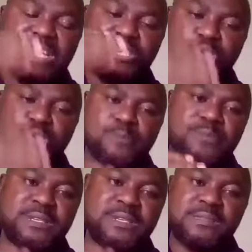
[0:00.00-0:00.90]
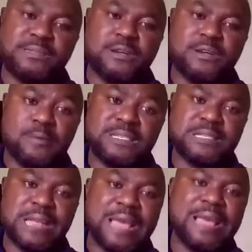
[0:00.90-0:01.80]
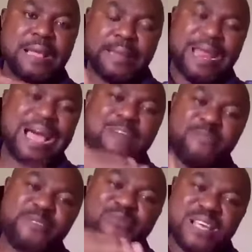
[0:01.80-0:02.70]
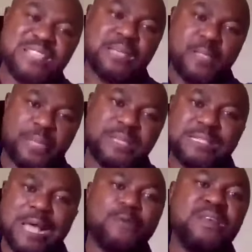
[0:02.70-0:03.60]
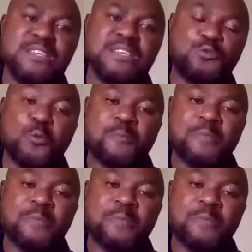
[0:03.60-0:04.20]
each of this line, and I have different things that we need to,